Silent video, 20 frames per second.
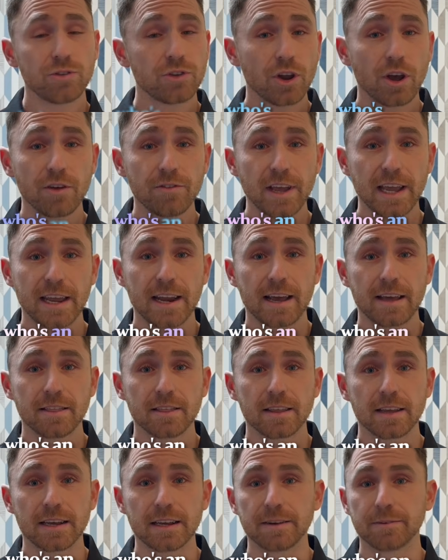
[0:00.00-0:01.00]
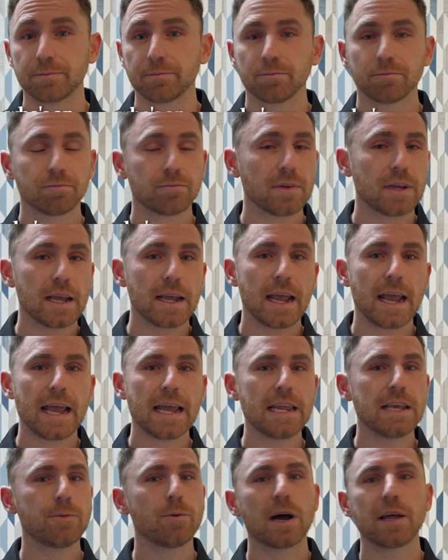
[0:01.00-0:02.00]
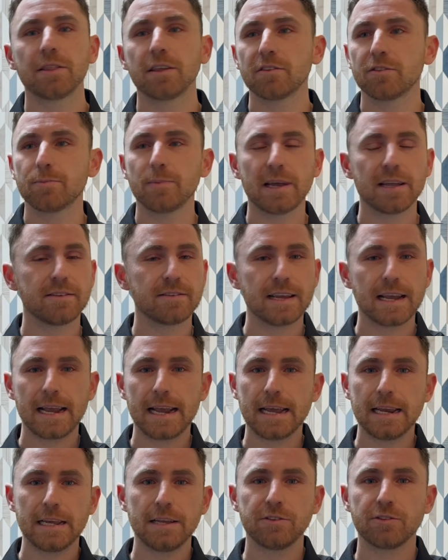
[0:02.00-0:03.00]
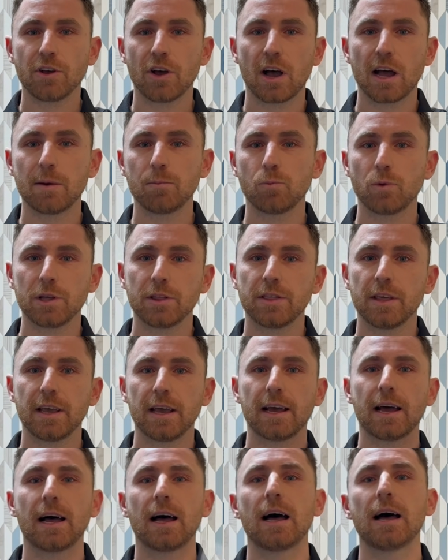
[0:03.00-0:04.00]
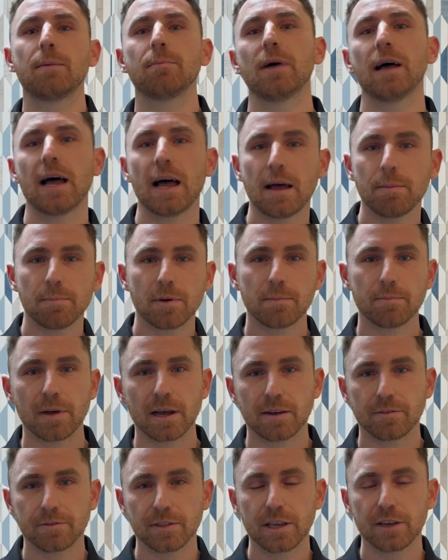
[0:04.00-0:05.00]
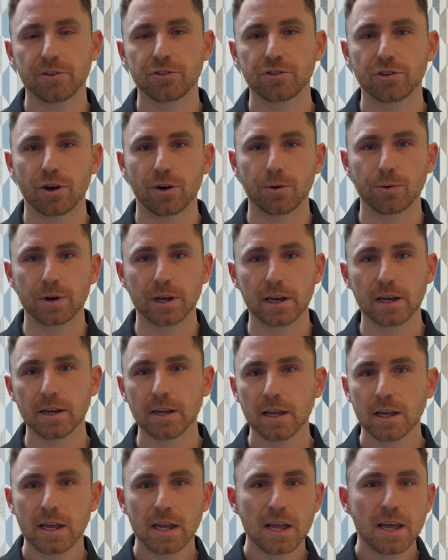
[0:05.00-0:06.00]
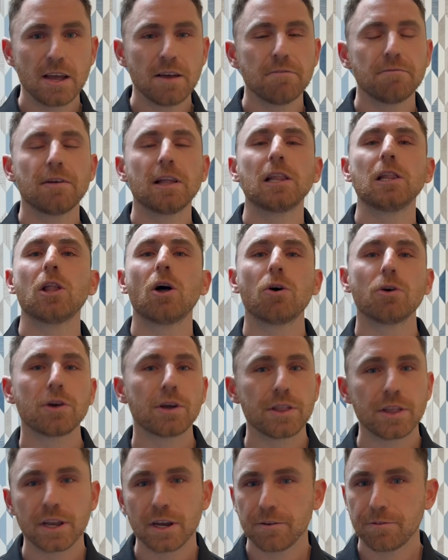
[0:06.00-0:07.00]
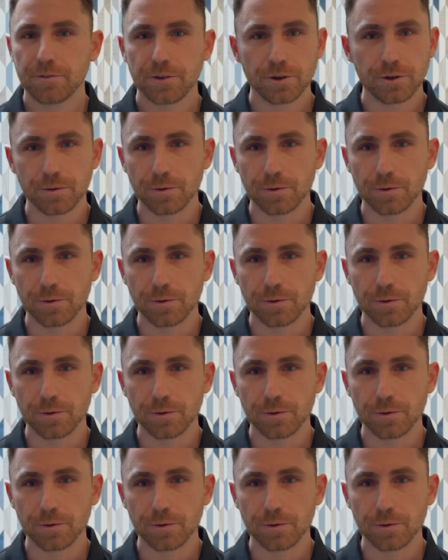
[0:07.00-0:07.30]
an overhead athlete? Anyone that spends any time with their arm up above their shoulder for longer than a few